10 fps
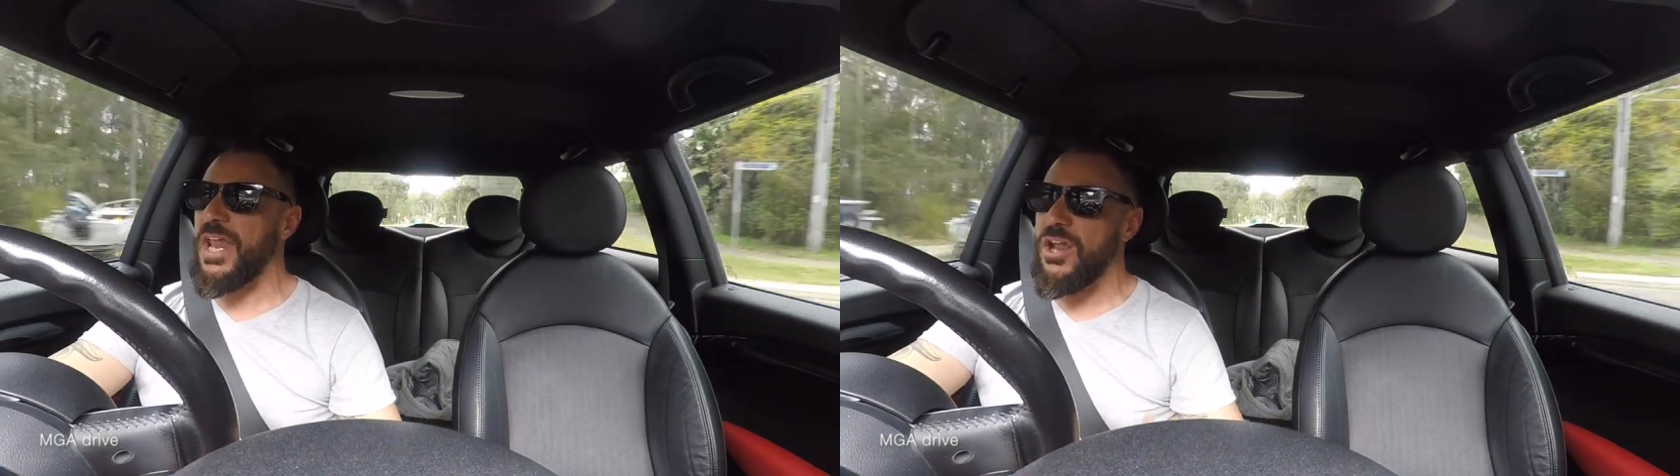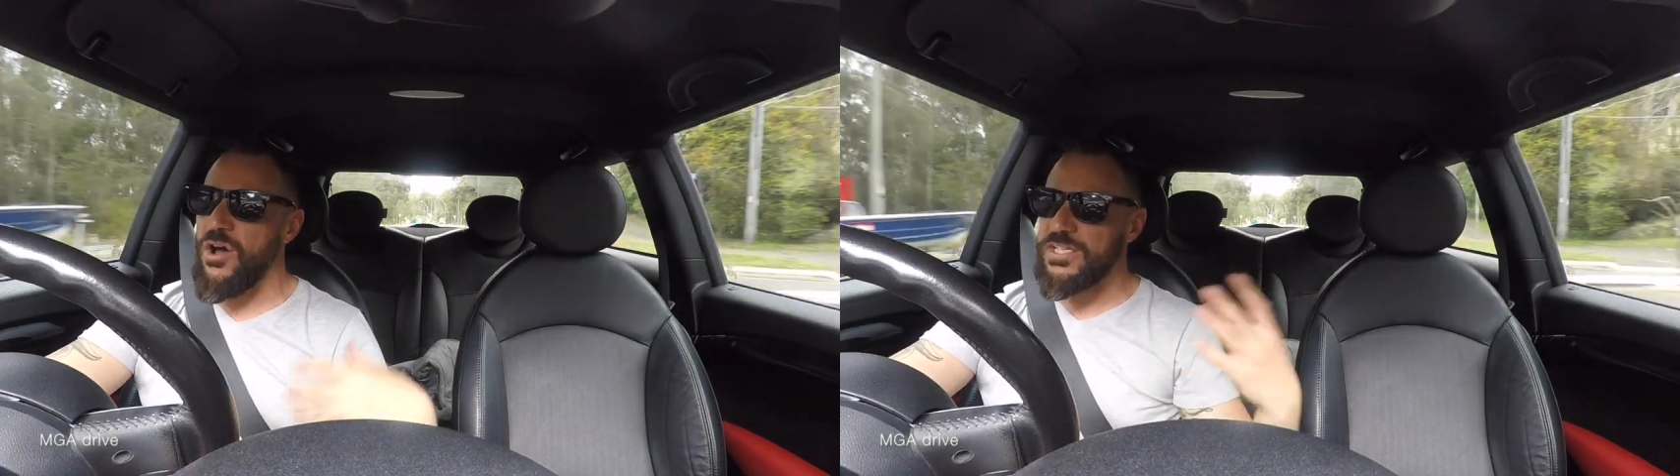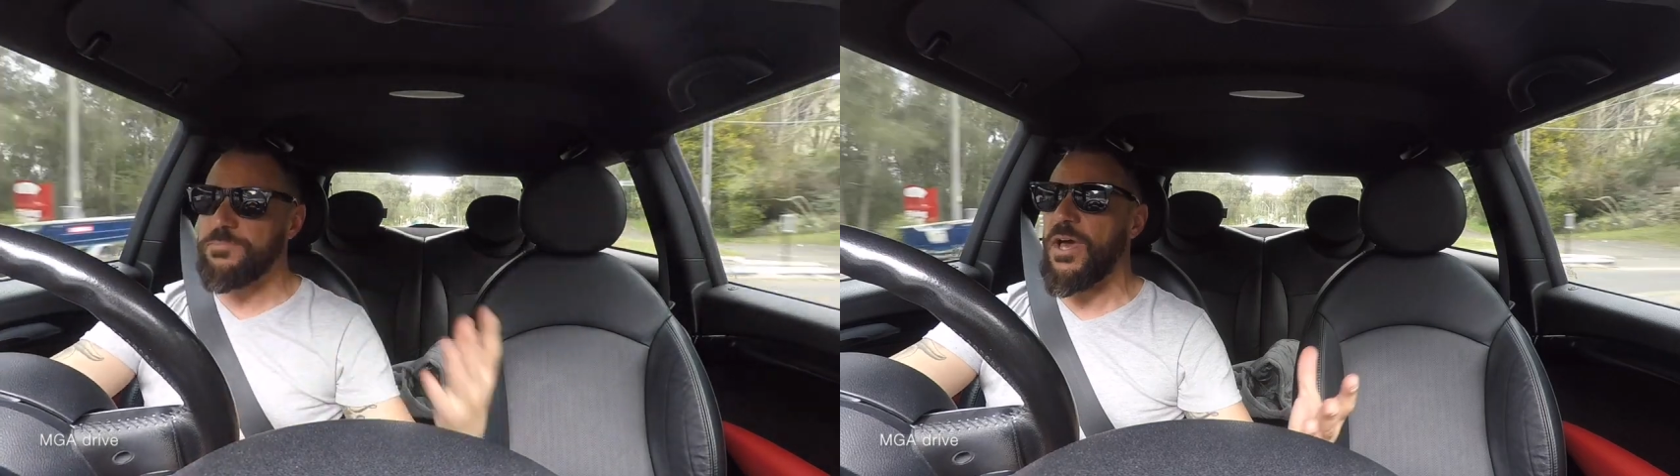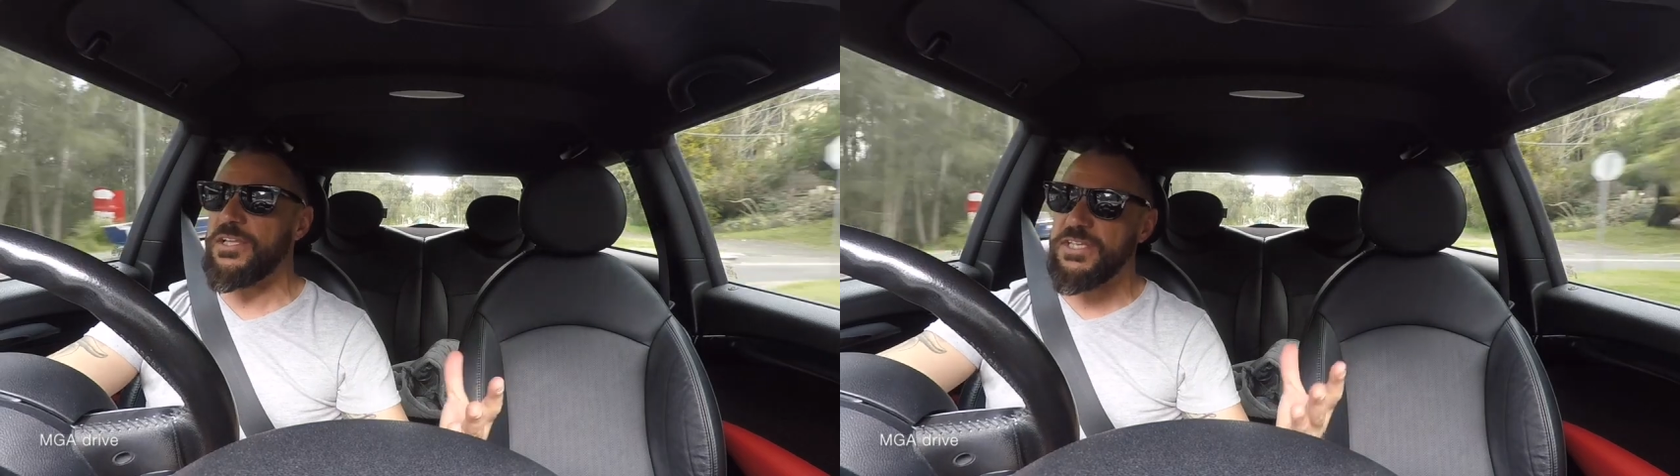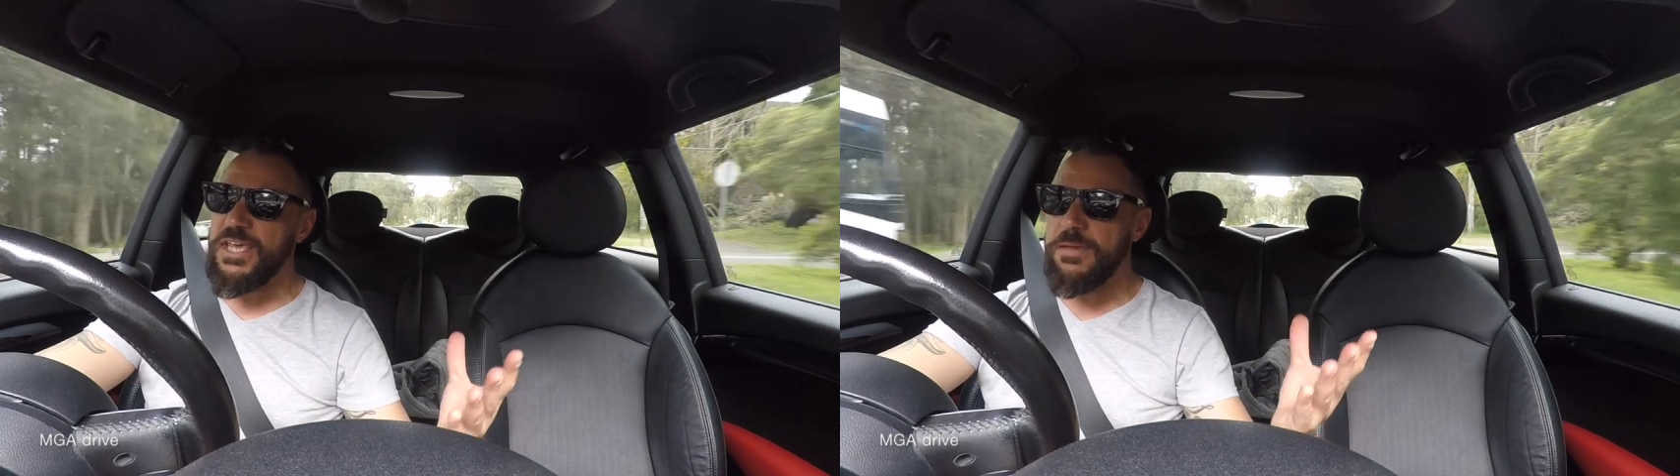and I
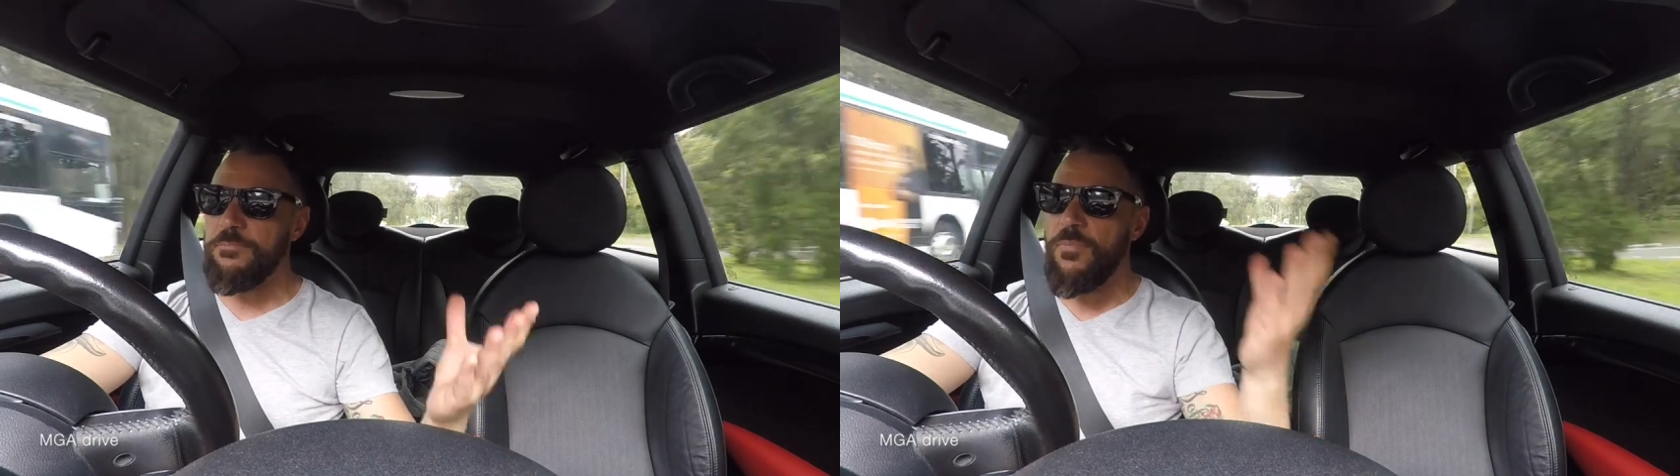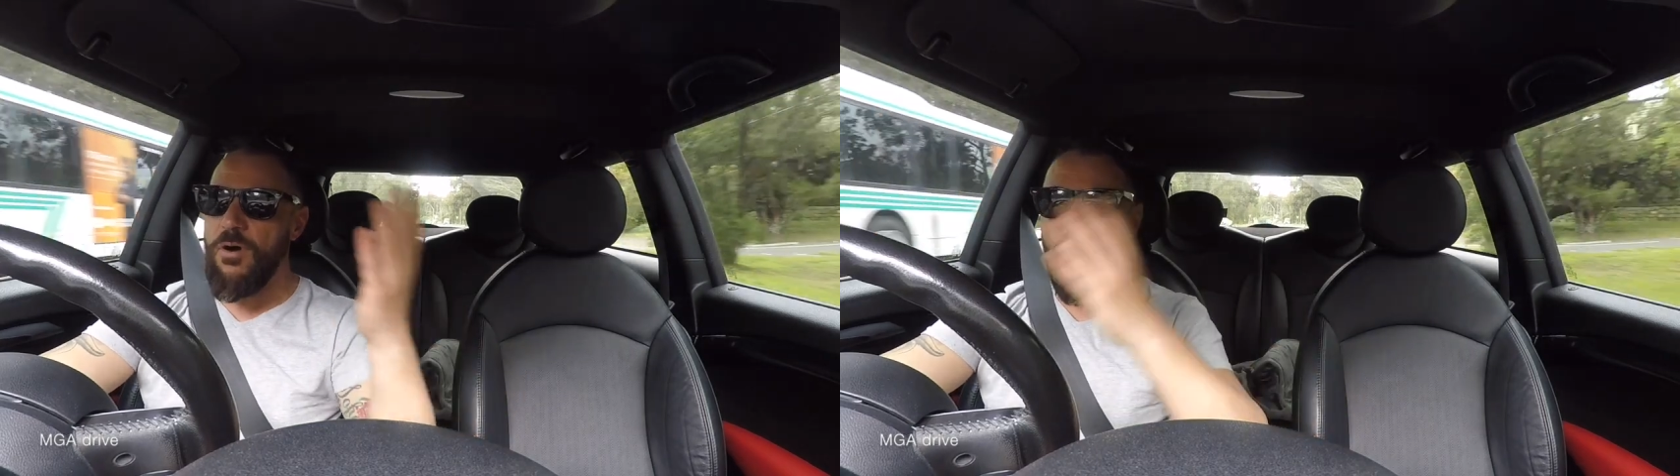explained to him